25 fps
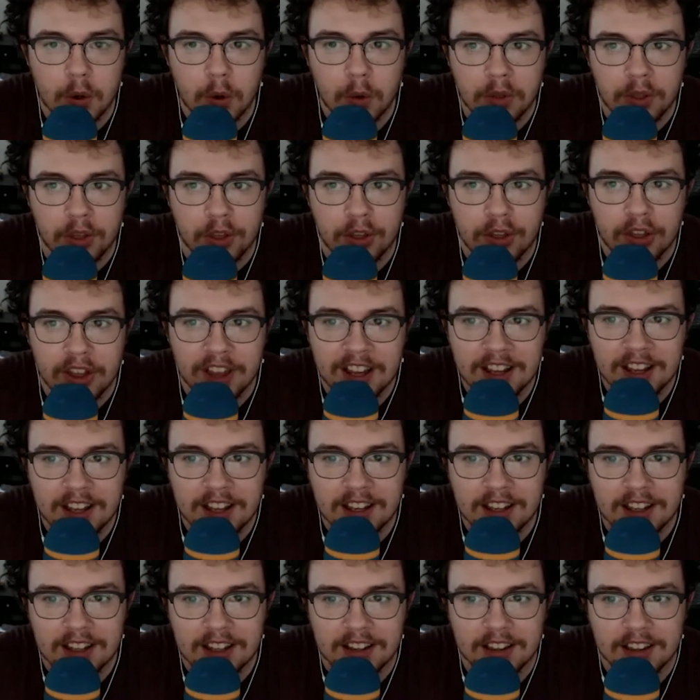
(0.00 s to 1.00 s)

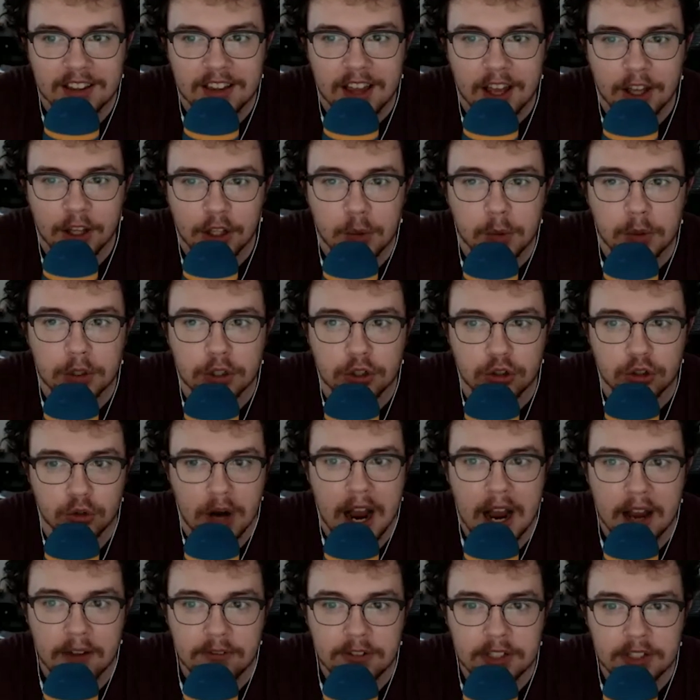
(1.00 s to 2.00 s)
think that you would
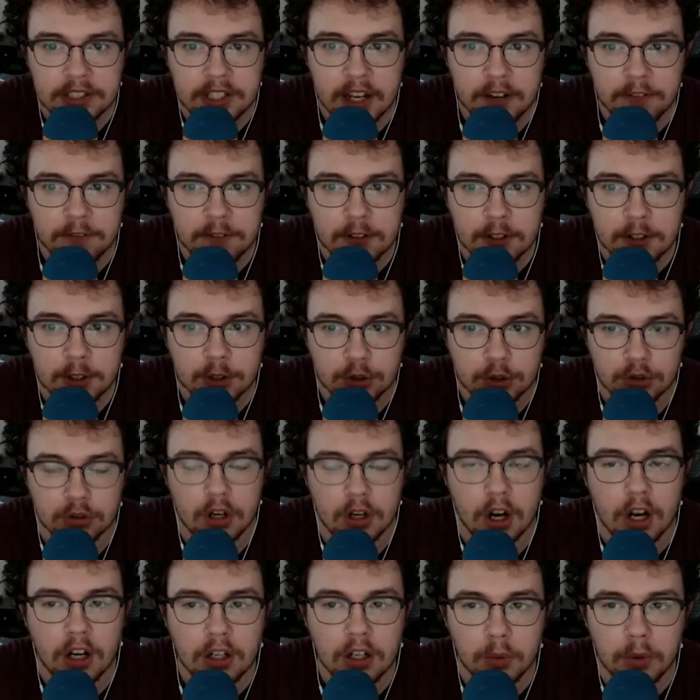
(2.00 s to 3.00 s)
drive safer
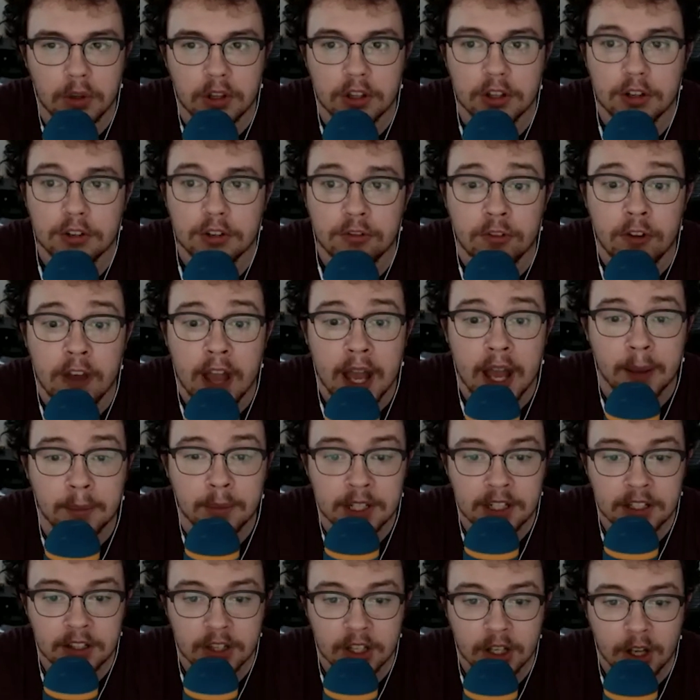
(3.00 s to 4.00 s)
drunk with your
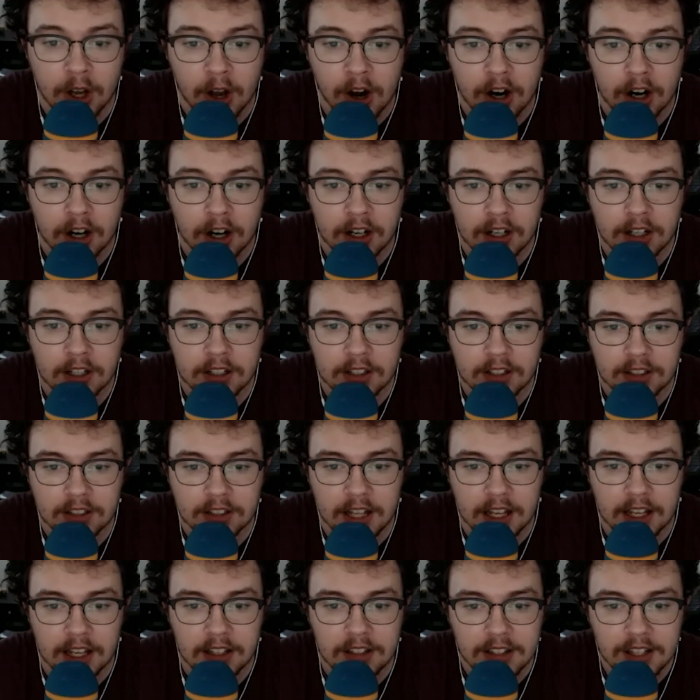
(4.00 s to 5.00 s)
family in the car?
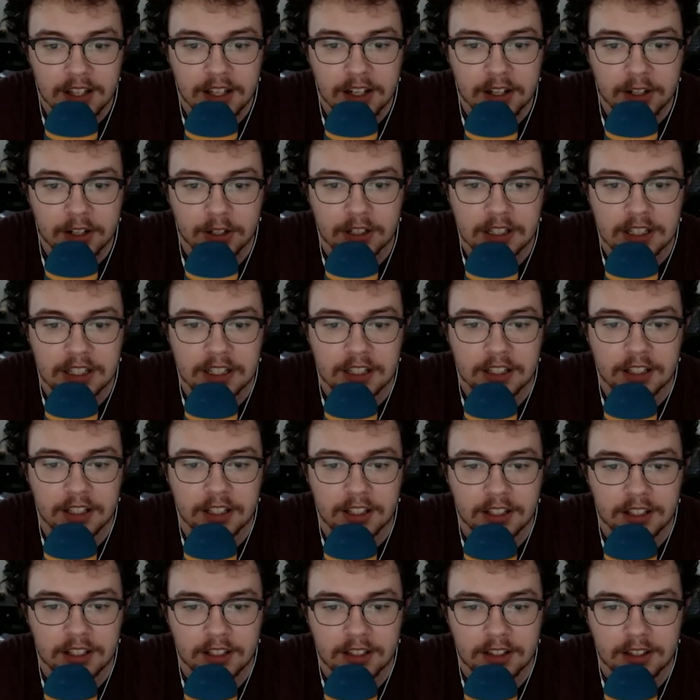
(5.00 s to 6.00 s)
Like literally,
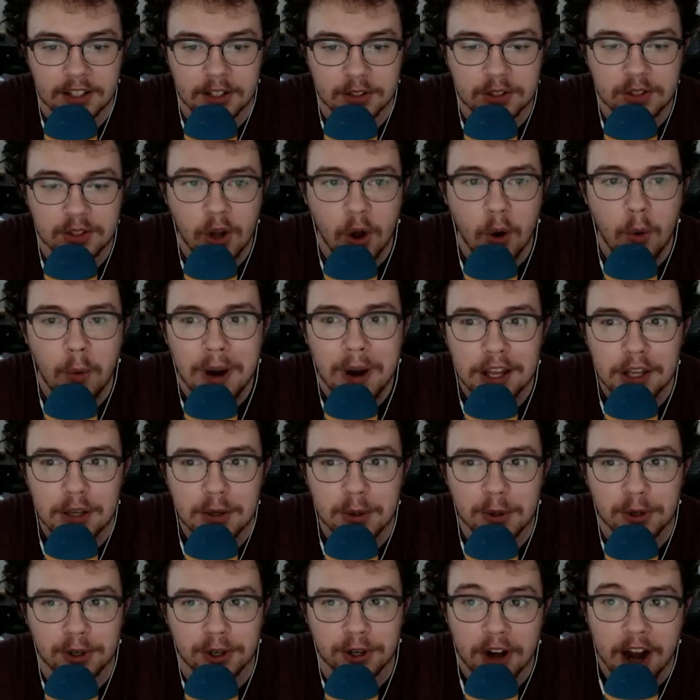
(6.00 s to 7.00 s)
there's no way you
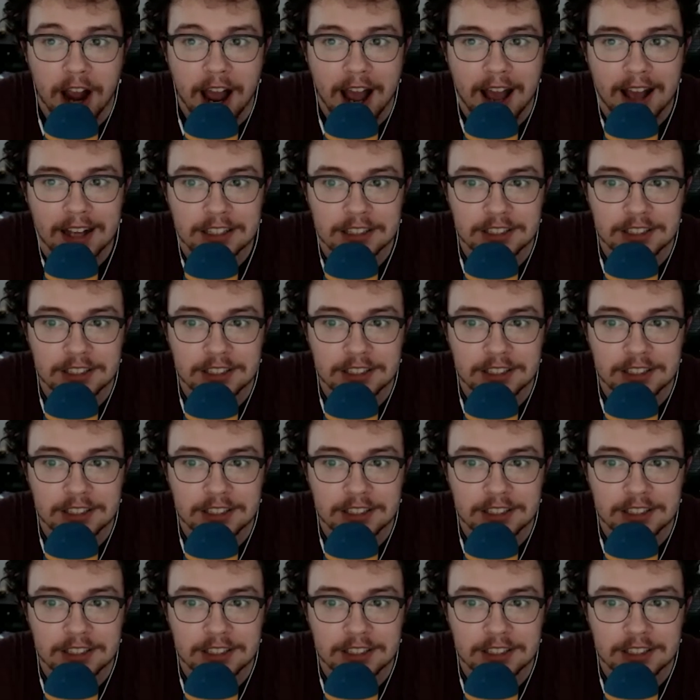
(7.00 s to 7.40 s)
would crash.